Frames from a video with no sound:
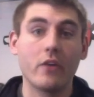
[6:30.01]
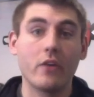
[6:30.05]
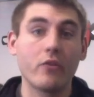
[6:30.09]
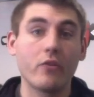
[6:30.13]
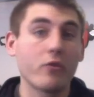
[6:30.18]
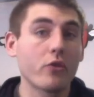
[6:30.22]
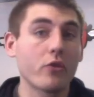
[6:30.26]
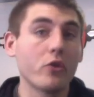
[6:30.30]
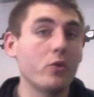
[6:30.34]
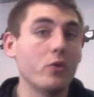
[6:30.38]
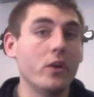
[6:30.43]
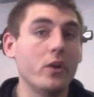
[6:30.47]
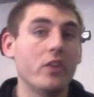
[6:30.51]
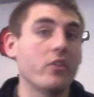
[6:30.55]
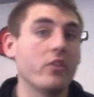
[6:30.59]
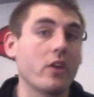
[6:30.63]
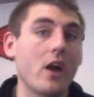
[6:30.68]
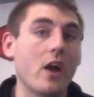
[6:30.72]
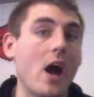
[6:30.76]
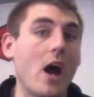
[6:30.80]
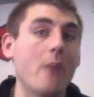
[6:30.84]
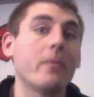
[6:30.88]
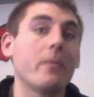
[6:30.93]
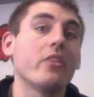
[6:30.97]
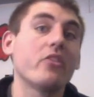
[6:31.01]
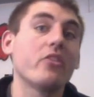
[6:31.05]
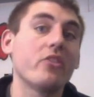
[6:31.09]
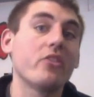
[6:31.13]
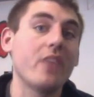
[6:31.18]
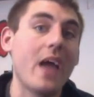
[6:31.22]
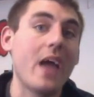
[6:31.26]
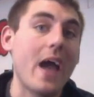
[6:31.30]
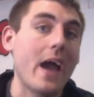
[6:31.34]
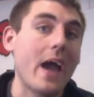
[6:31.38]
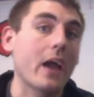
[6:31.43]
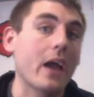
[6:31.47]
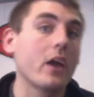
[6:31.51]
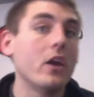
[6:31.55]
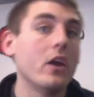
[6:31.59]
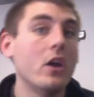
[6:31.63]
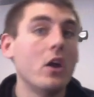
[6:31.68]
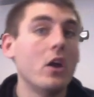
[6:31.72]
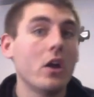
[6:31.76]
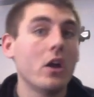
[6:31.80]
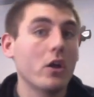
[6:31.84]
fruit is a common snack,